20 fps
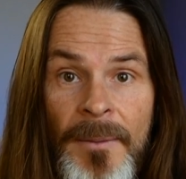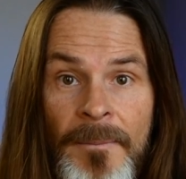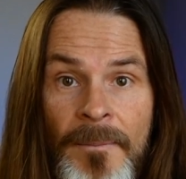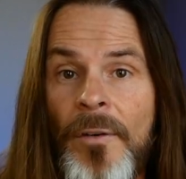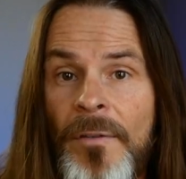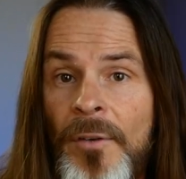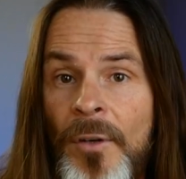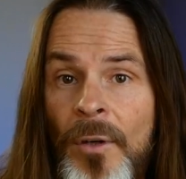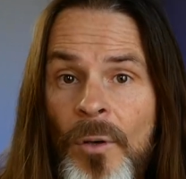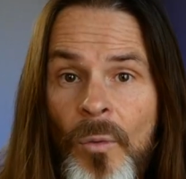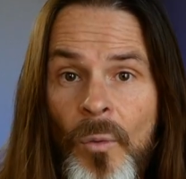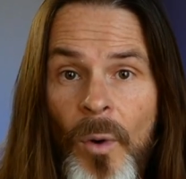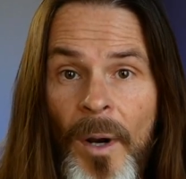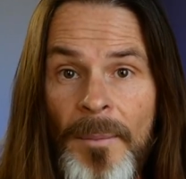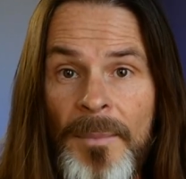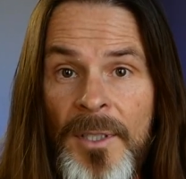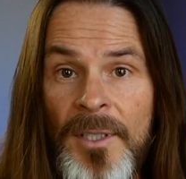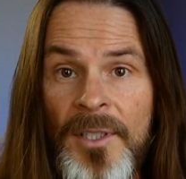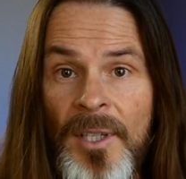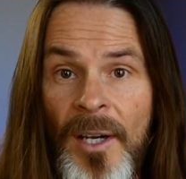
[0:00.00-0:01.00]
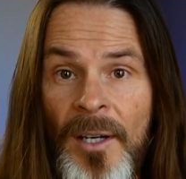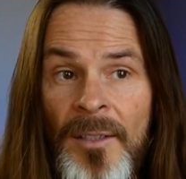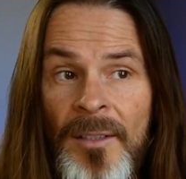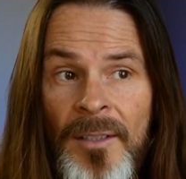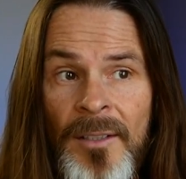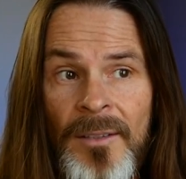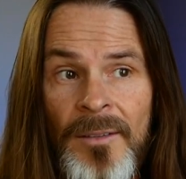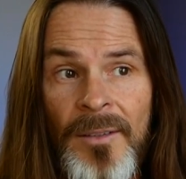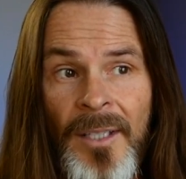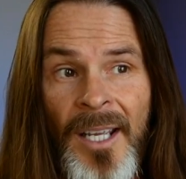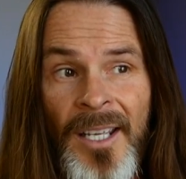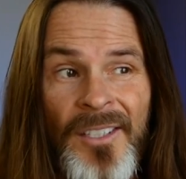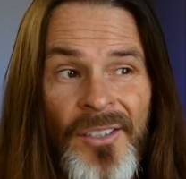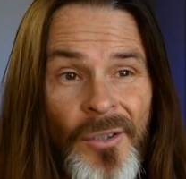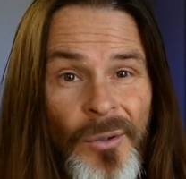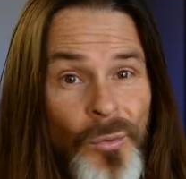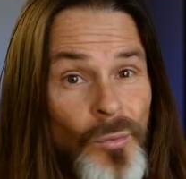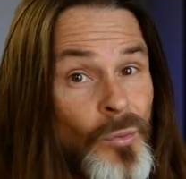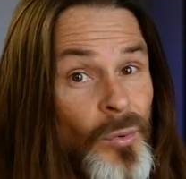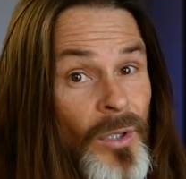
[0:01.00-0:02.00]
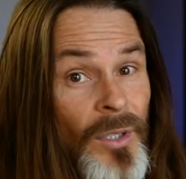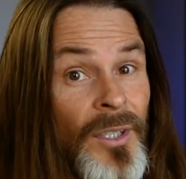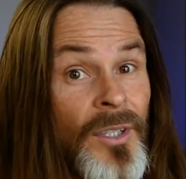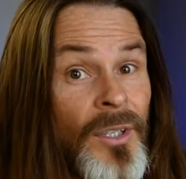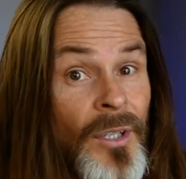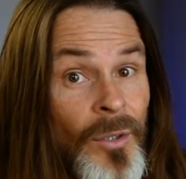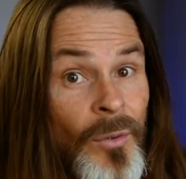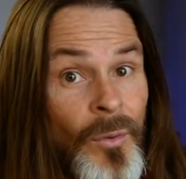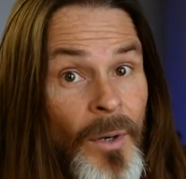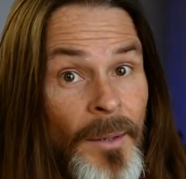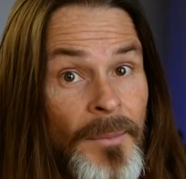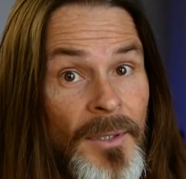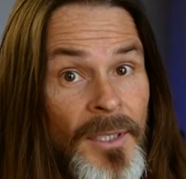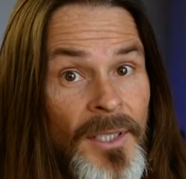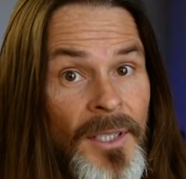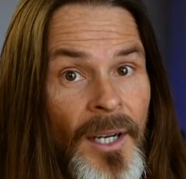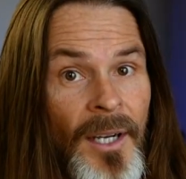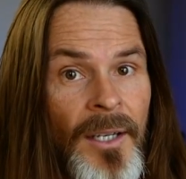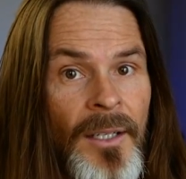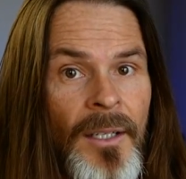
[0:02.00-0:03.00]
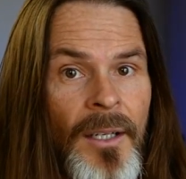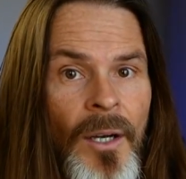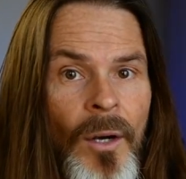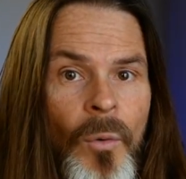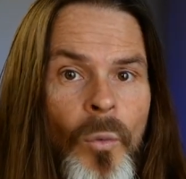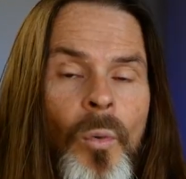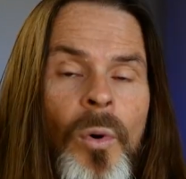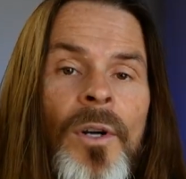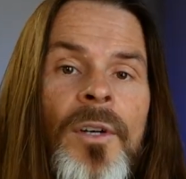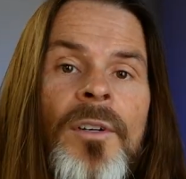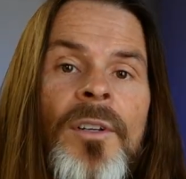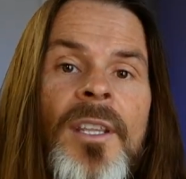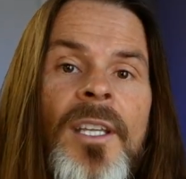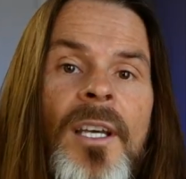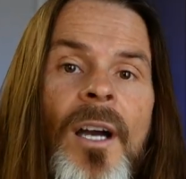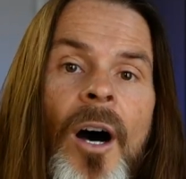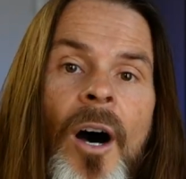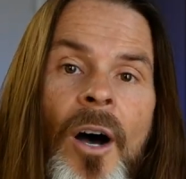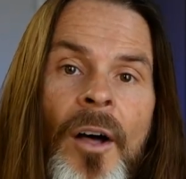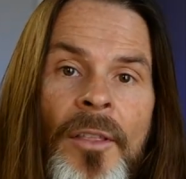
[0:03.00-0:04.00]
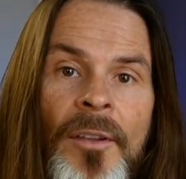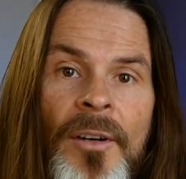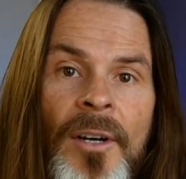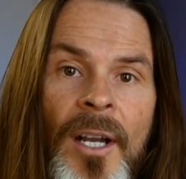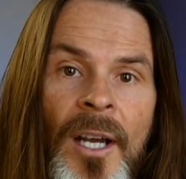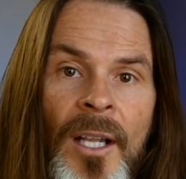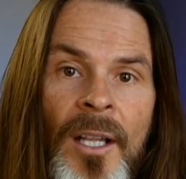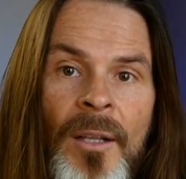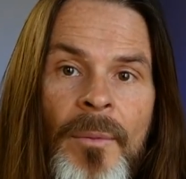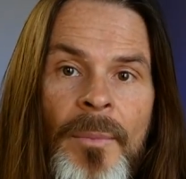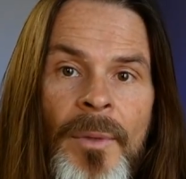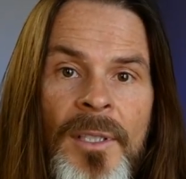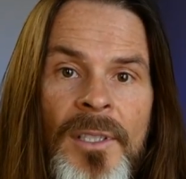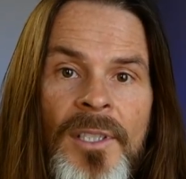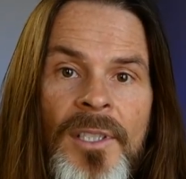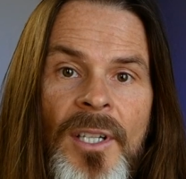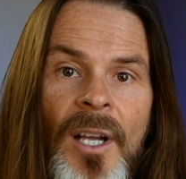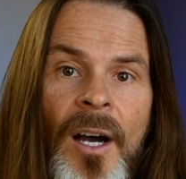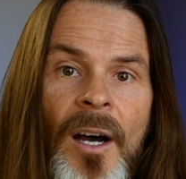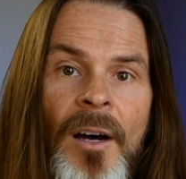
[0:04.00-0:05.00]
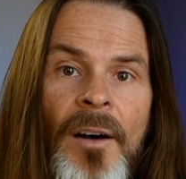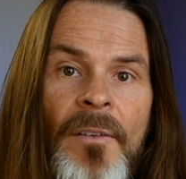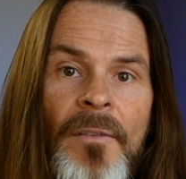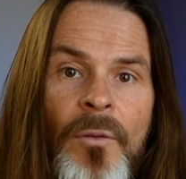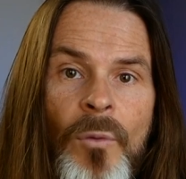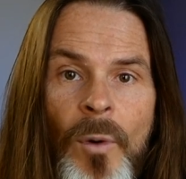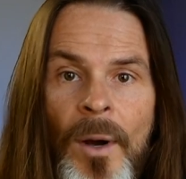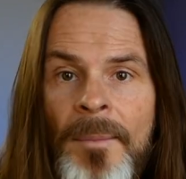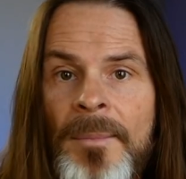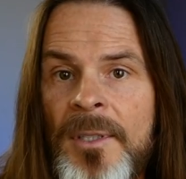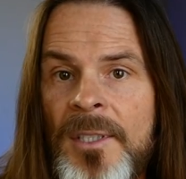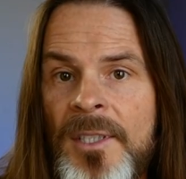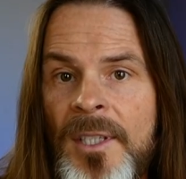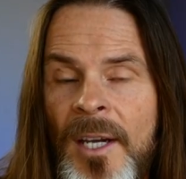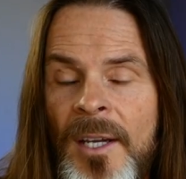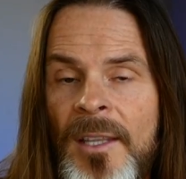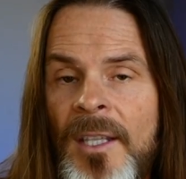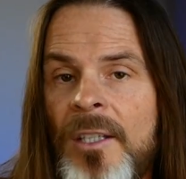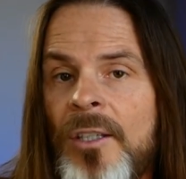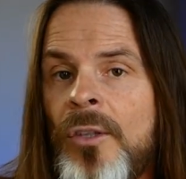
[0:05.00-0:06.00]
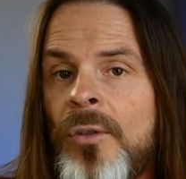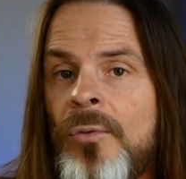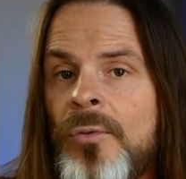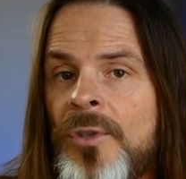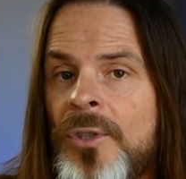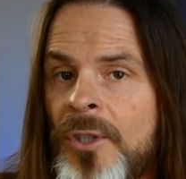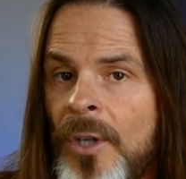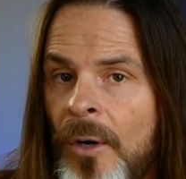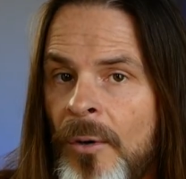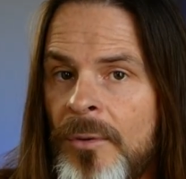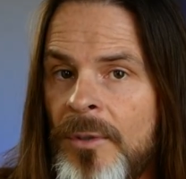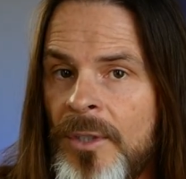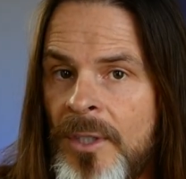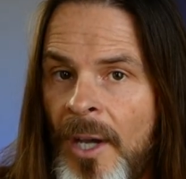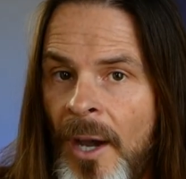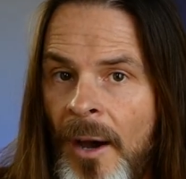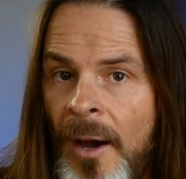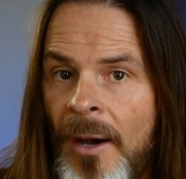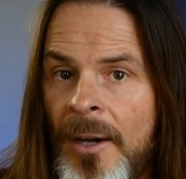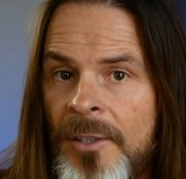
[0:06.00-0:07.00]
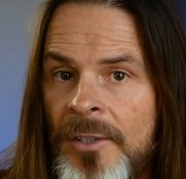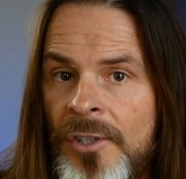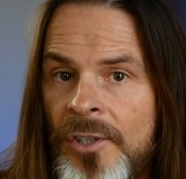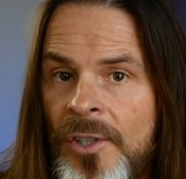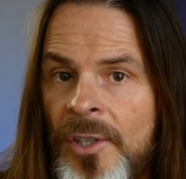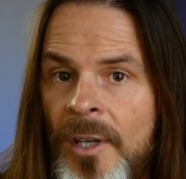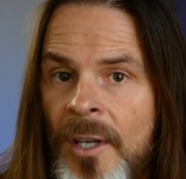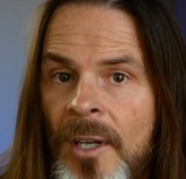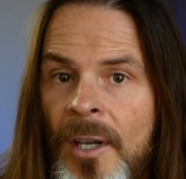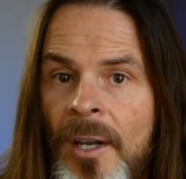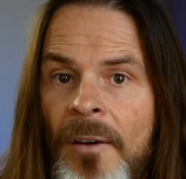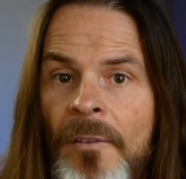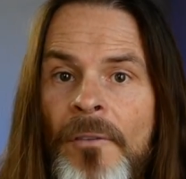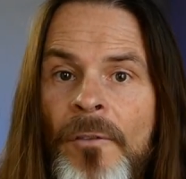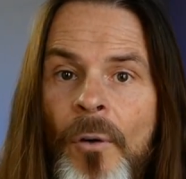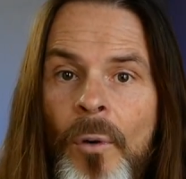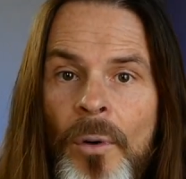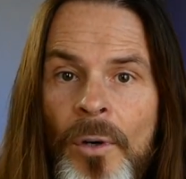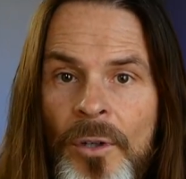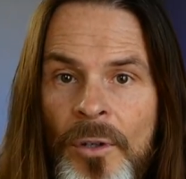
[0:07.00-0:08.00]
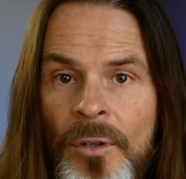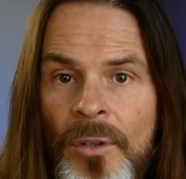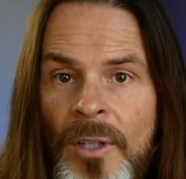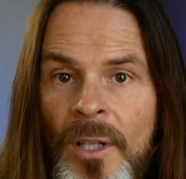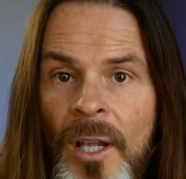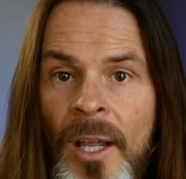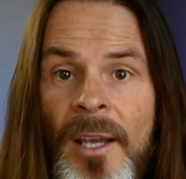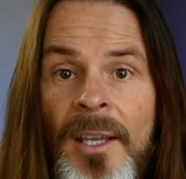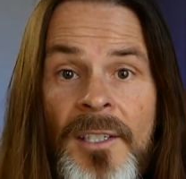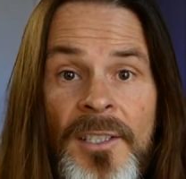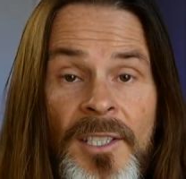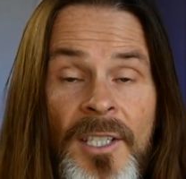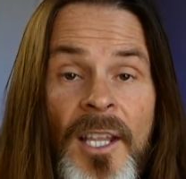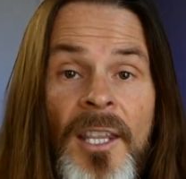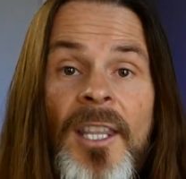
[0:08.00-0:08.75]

So if you're a web designer and you're really good at web design, what are the other elements of web design that you don't touch for your clients?